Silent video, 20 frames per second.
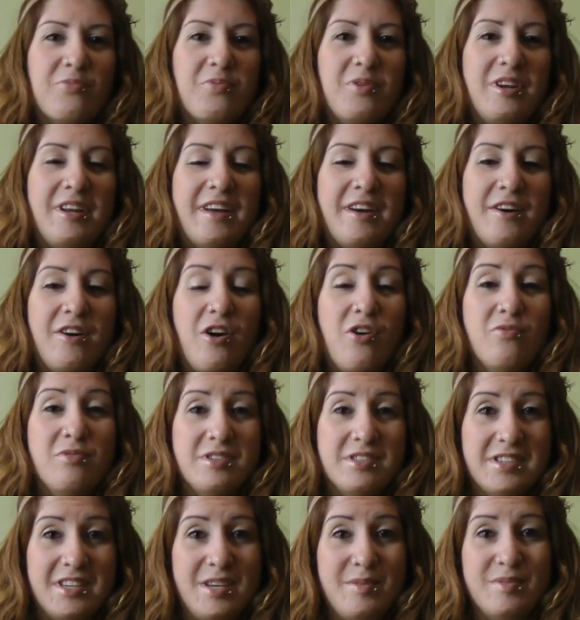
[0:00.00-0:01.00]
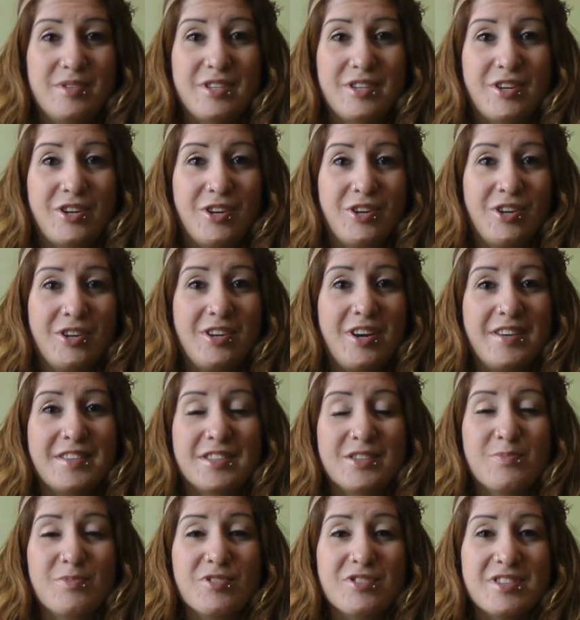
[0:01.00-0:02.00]
Rita always keeps her
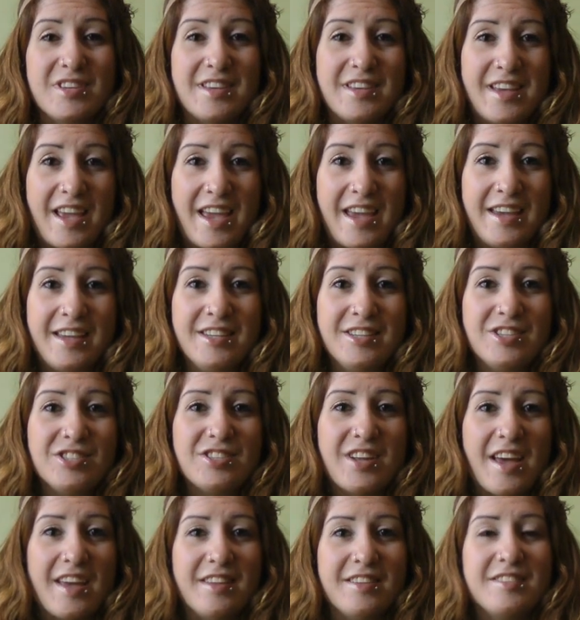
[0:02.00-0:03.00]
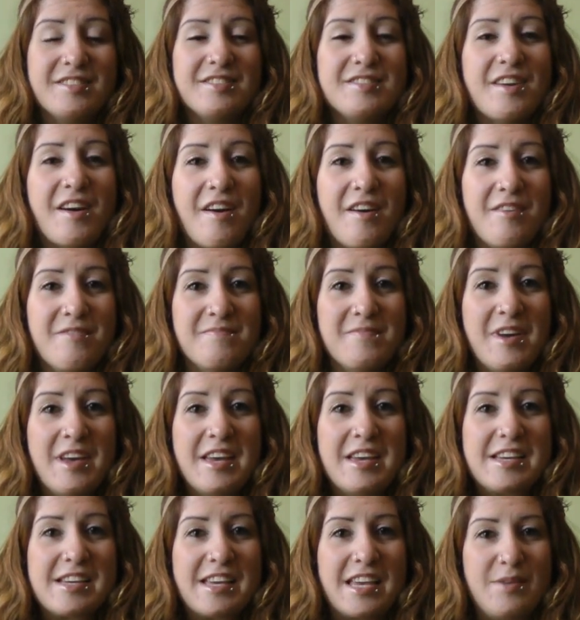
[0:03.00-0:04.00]
customers engaged and
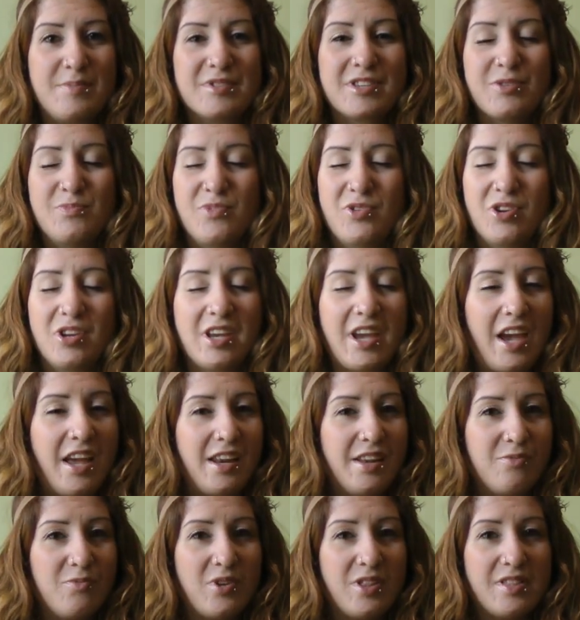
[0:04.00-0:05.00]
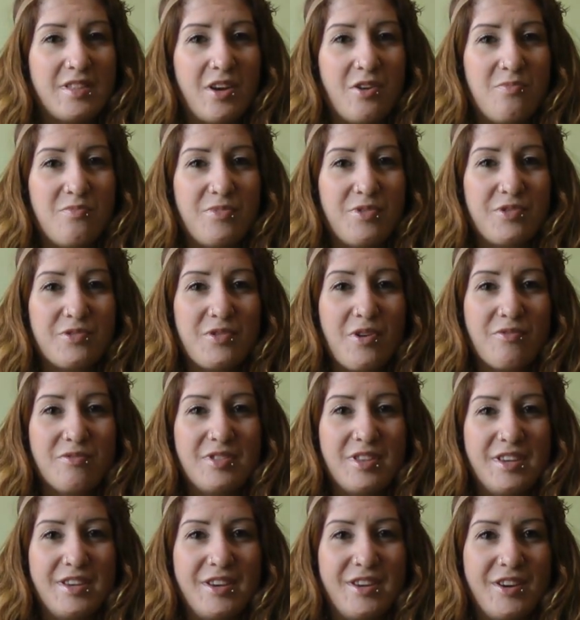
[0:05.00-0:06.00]
keeps communicating with them
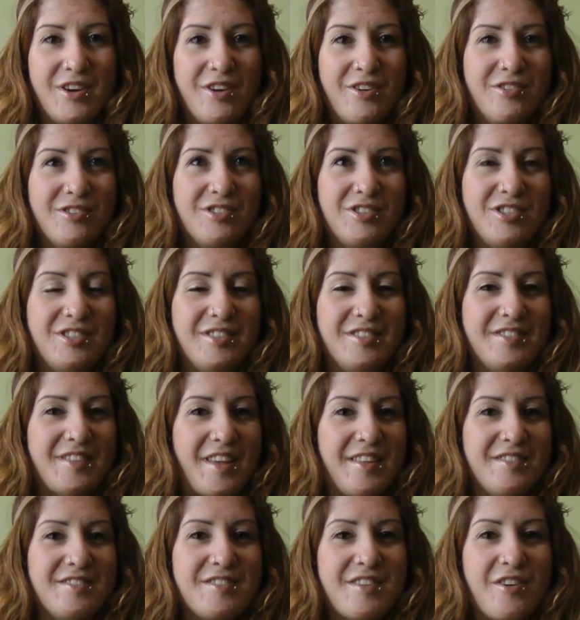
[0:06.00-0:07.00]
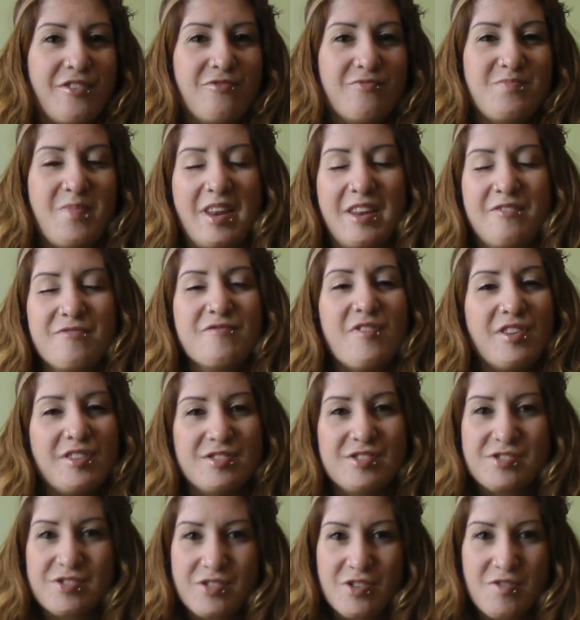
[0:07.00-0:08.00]
throughout the year. She sends out many
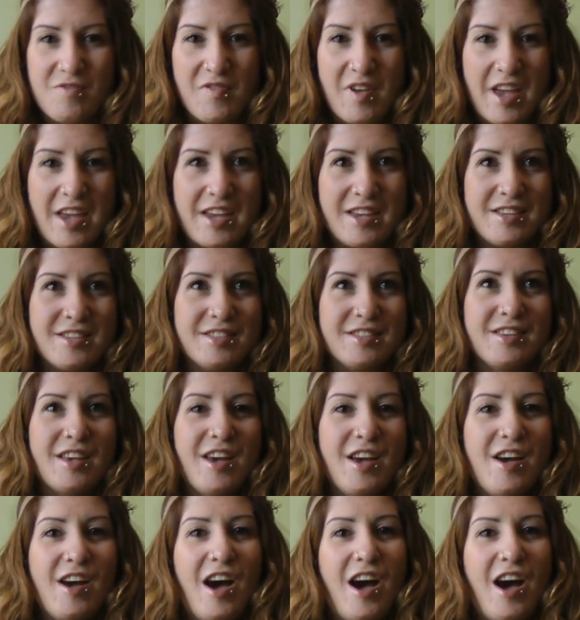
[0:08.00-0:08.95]
fun surveys